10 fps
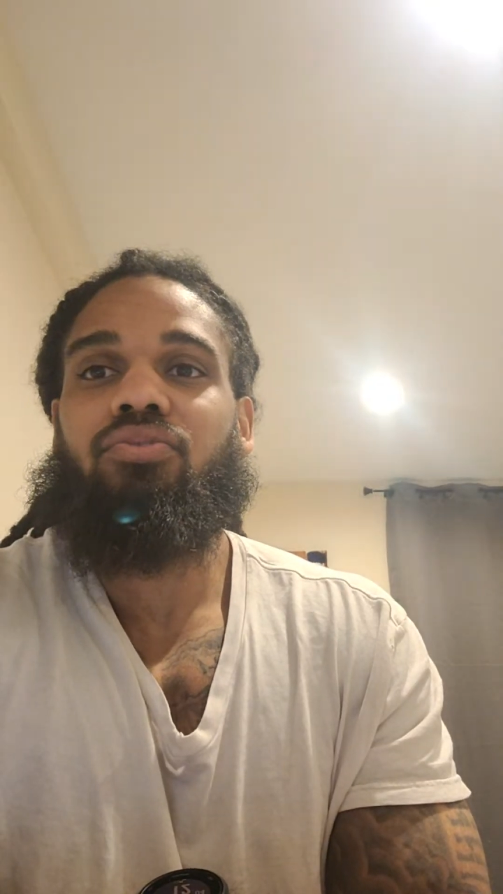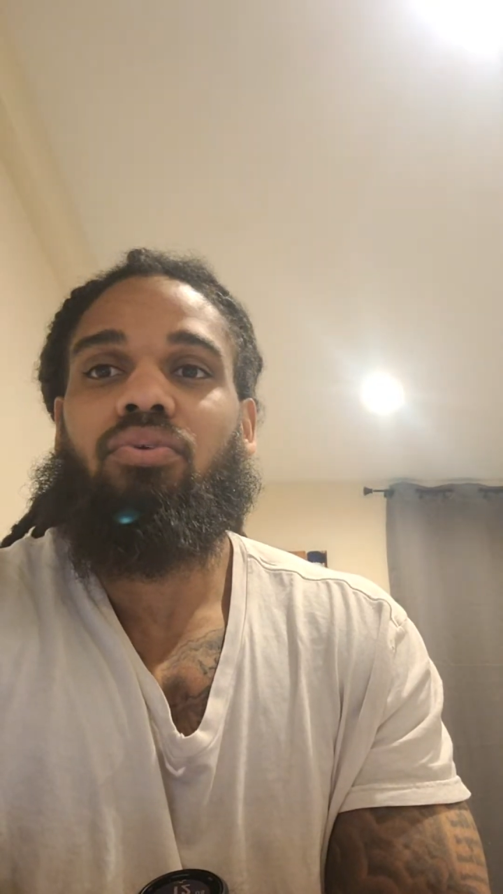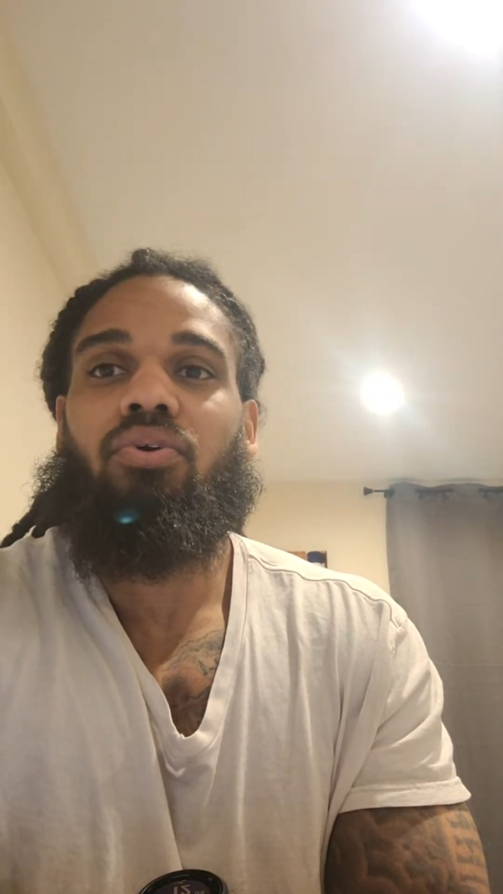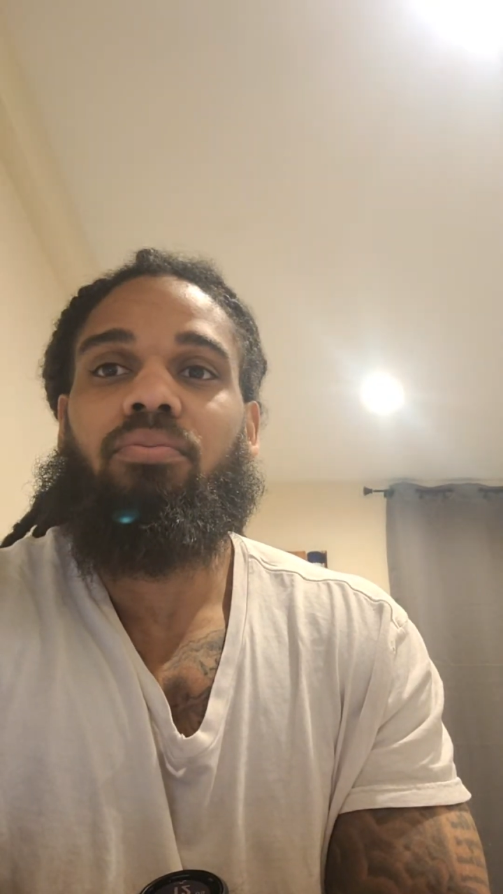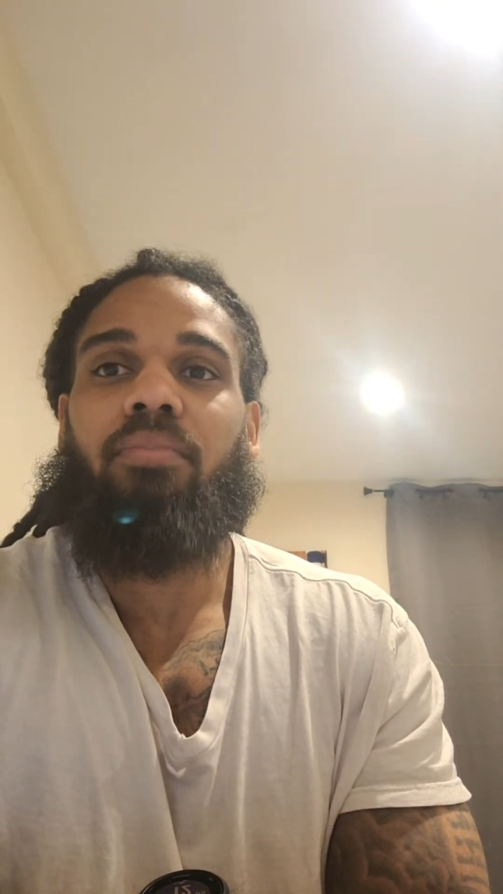
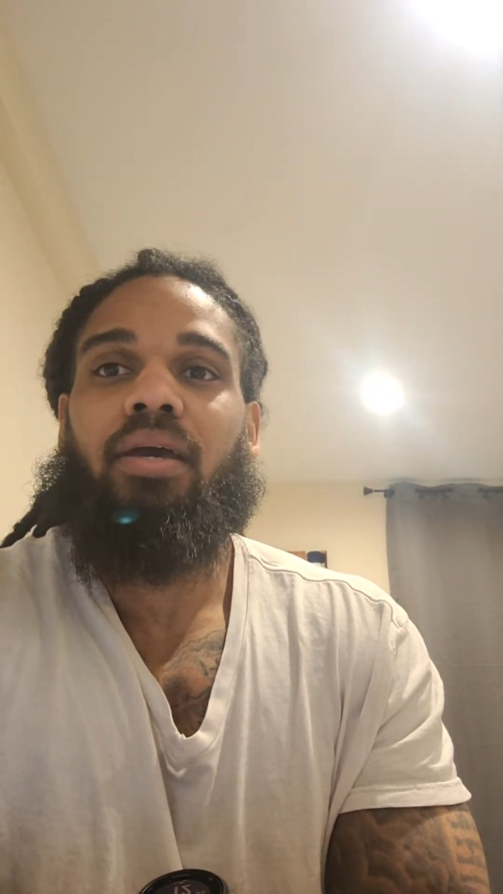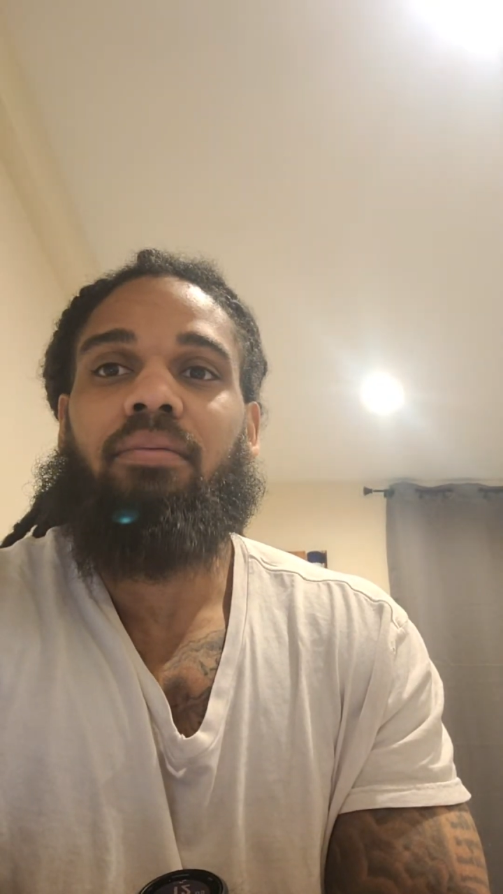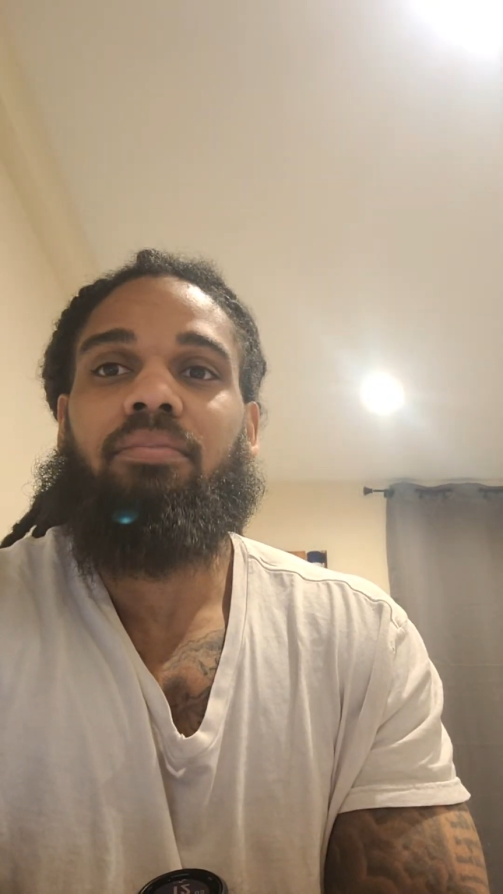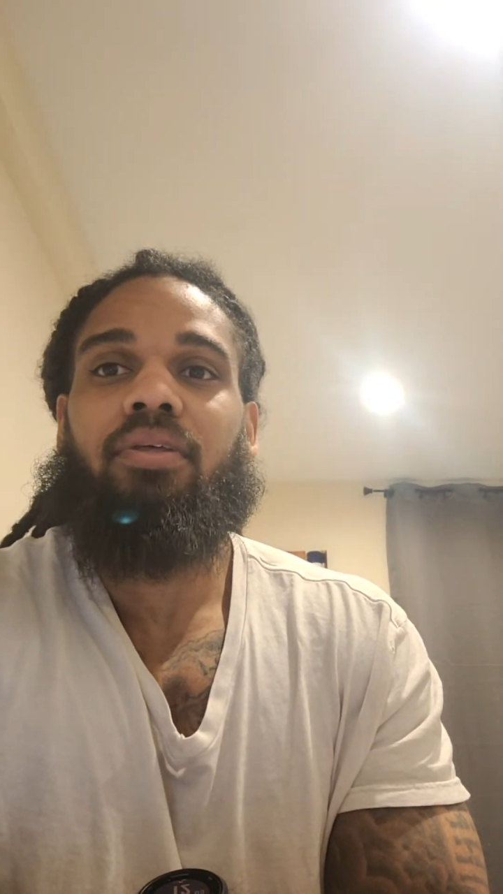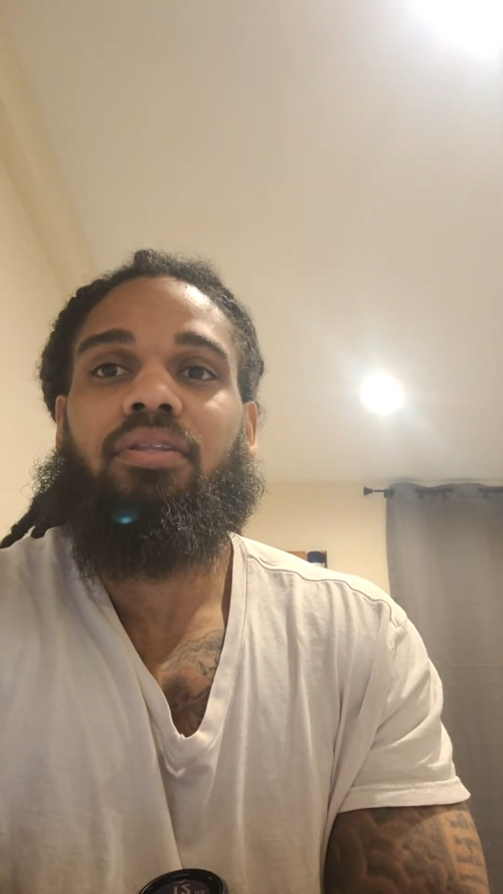roadmap
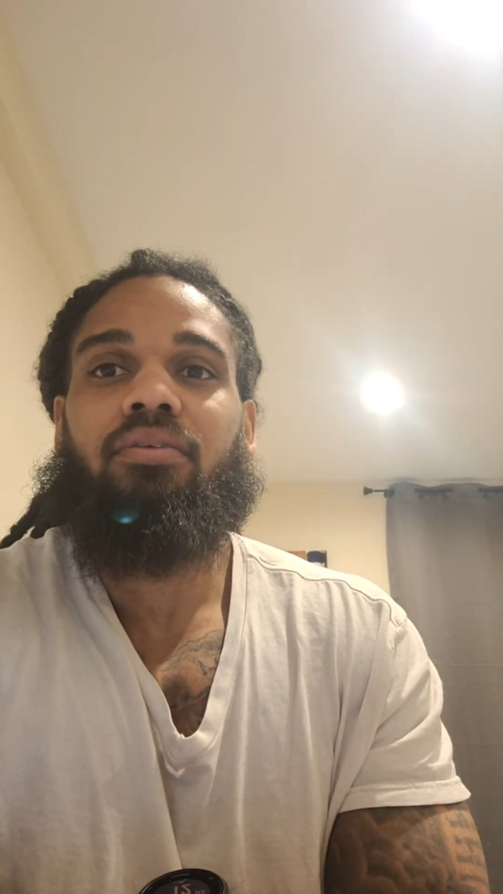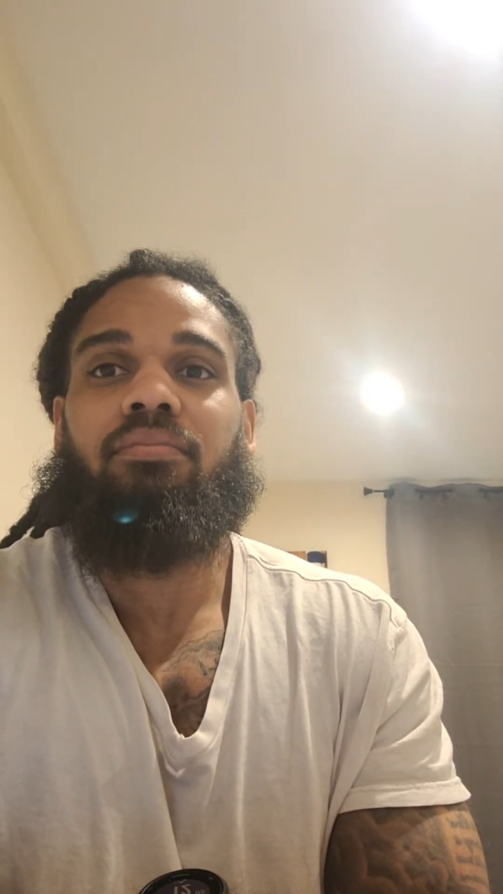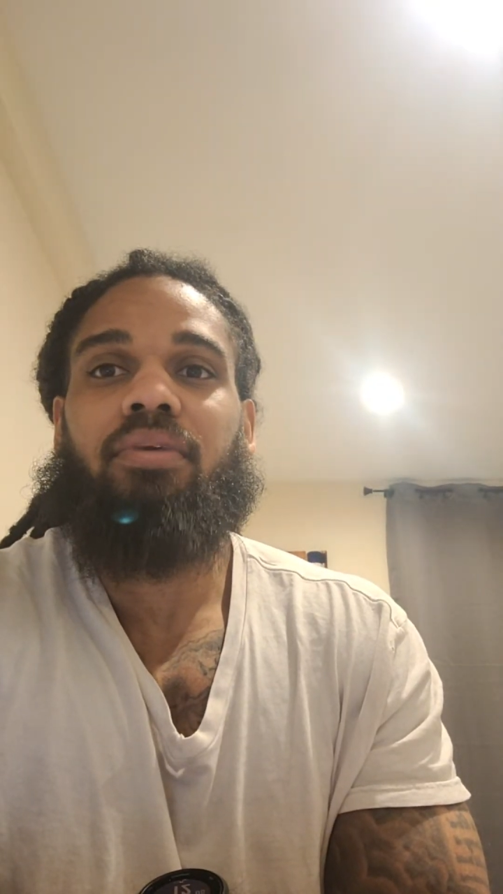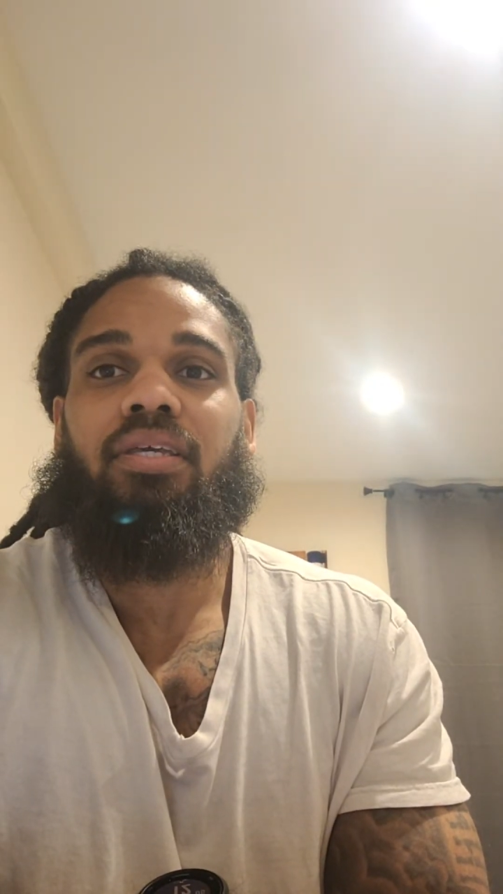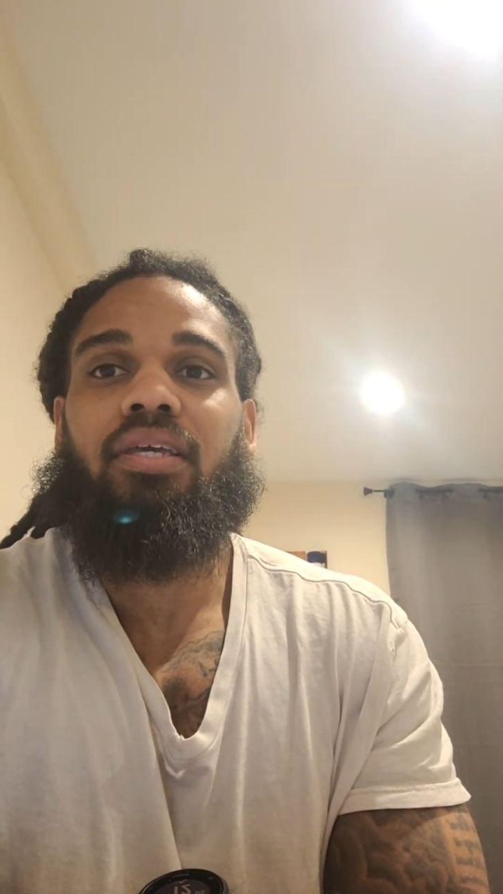to
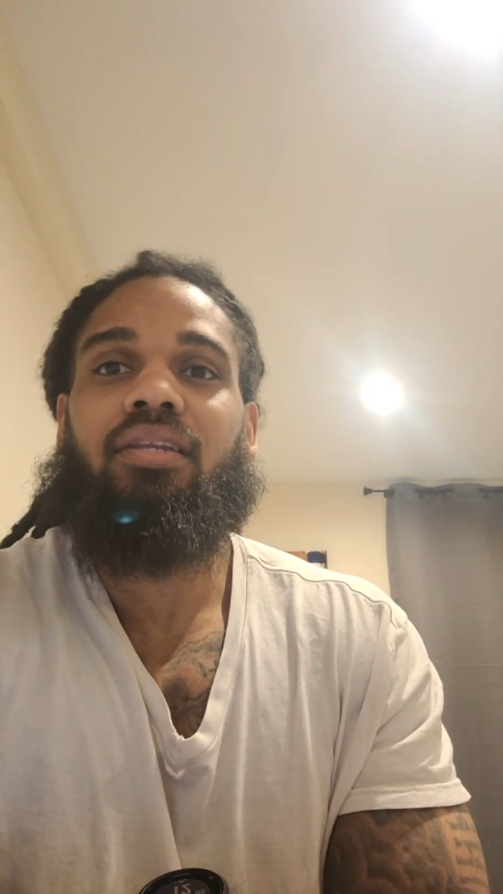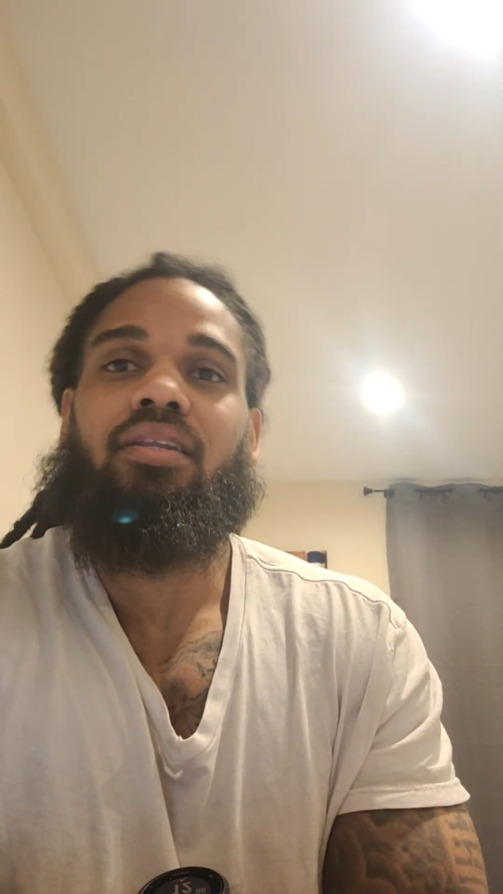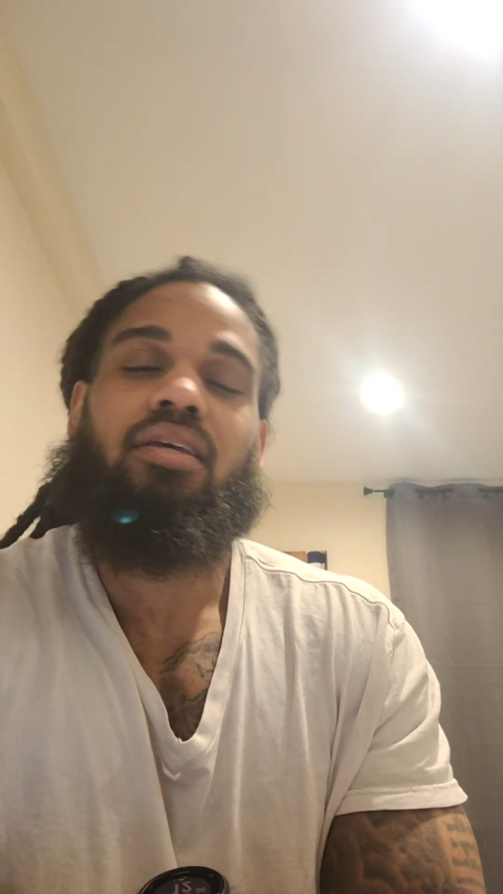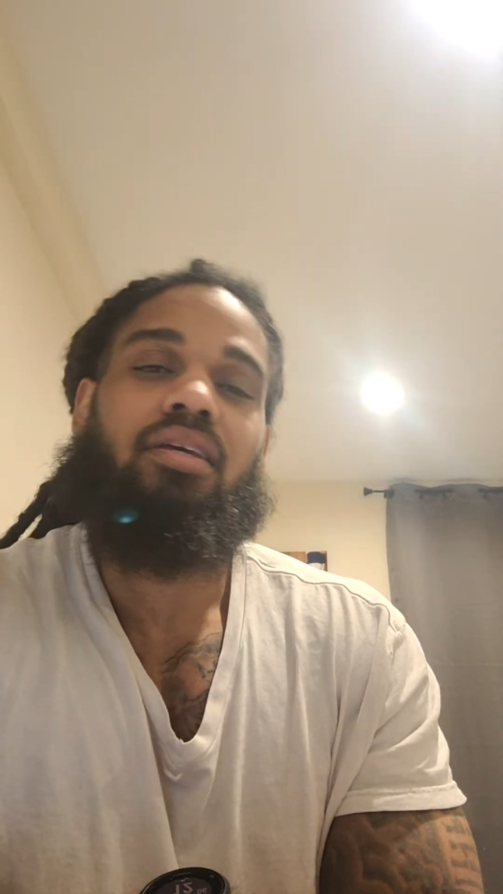begin